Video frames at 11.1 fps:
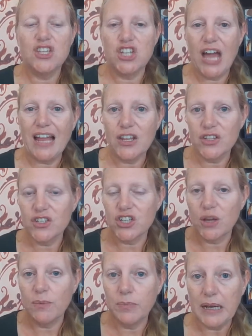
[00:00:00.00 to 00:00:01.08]
challenge
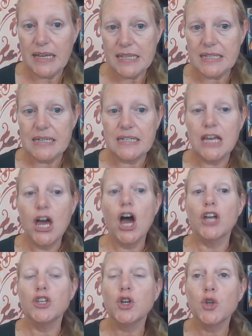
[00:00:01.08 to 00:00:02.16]
completed,
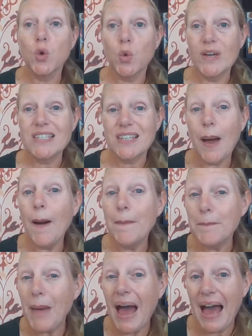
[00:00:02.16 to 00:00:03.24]
and you can always come
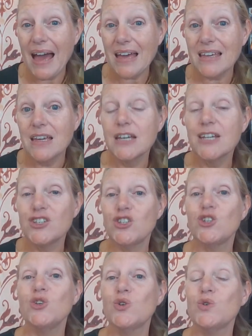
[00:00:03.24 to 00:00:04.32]
back
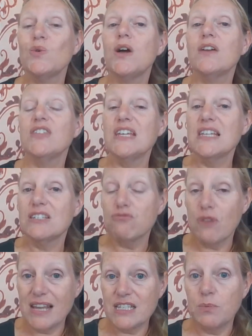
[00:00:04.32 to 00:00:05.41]
to these
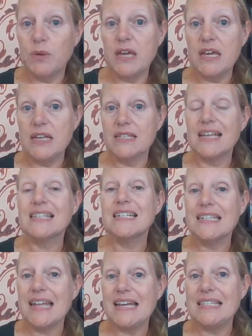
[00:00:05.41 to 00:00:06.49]
recipes at a
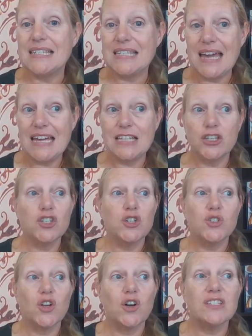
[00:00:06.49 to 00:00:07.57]
later date as you
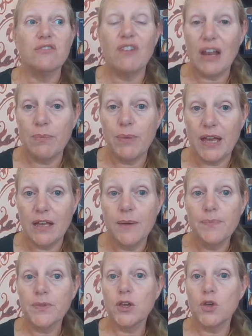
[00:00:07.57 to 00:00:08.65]
start developing
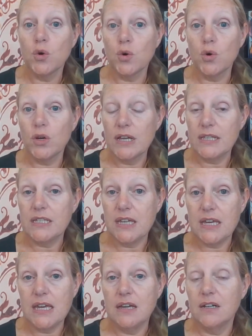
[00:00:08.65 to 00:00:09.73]
your
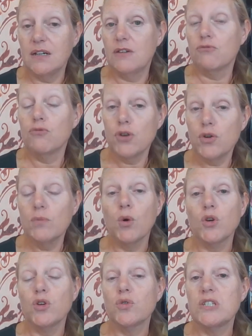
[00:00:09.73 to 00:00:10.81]
tea room or
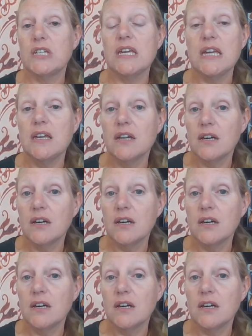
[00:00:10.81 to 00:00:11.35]
your tea